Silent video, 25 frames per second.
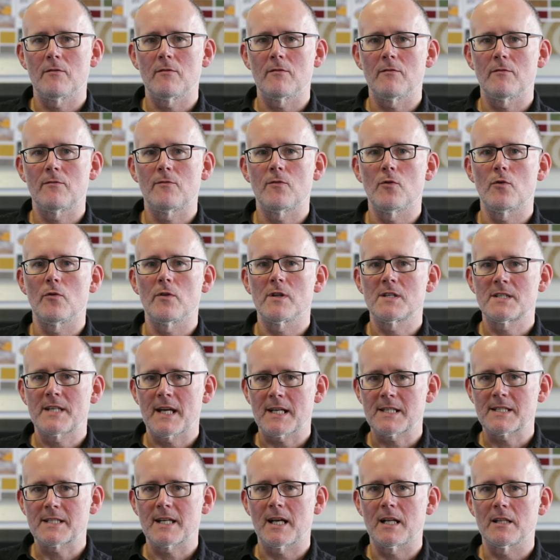for the
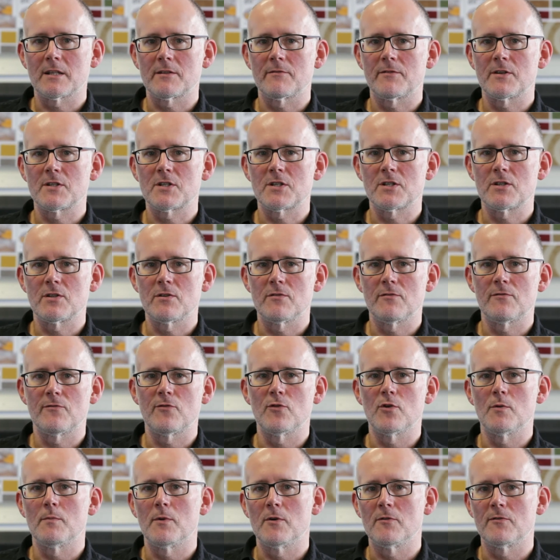Textile Division of
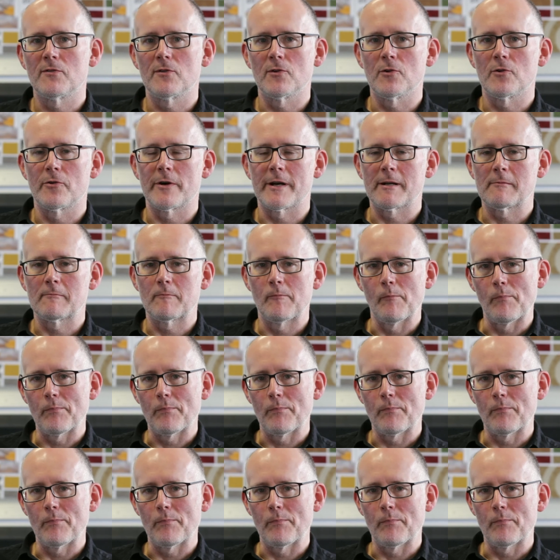Forbo Flooring.